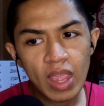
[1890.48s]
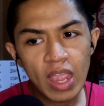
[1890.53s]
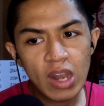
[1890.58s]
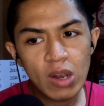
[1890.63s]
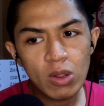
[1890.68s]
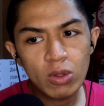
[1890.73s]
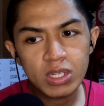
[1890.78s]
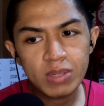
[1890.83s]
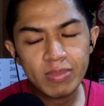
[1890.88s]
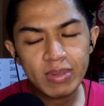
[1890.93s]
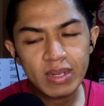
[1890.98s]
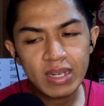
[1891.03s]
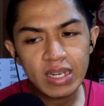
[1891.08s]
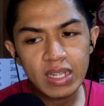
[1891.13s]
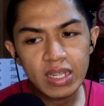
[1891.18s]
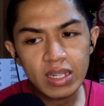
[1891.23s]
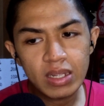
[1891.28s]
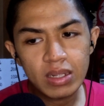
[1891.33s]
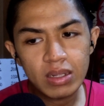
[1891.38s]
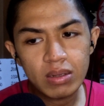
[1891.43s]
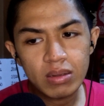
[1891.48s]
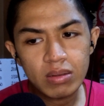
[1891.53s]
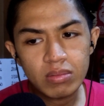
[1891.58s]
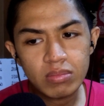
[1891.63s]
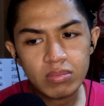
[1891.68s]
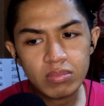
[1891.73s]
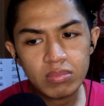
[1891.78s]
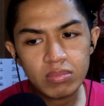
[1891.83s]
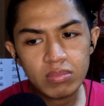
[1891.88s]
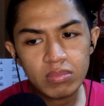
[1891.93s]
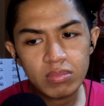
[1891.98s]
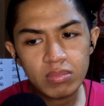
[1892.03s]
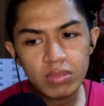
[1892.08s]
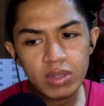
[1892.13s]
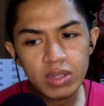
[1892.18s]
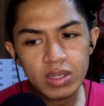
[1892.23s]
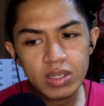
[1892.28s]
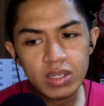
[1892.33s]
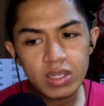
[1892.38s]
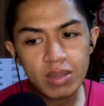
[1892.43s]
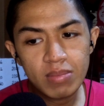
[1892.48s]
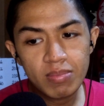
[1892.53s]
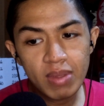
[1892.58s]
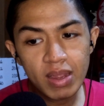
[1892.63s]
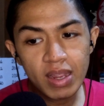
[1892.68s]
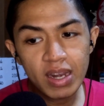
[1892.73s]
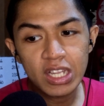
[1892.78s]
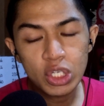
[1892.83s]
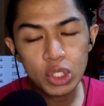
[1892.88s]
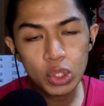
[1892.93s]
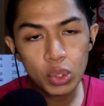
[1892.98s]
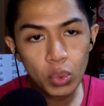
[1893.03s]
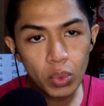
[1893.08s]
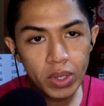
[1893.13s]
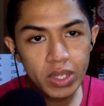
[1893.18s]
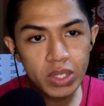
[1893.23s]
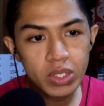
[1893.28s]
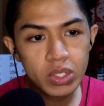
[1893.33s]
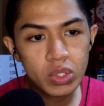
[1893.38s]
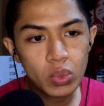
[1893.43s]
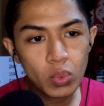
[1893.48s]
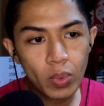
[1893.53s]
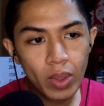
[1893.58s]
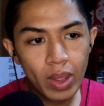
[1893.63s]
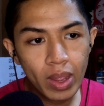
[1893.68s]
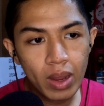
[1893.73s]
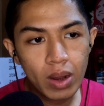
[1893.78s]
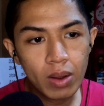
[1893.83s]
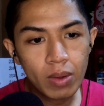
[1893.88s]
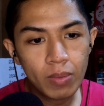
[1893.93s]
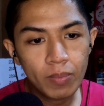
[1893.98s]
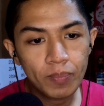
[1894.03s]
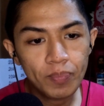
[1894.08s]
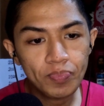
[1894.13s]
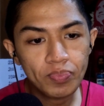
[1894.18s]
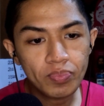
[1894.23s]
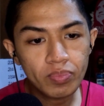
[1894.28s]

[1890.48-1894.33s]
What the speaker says: And ultimately, they made a choice where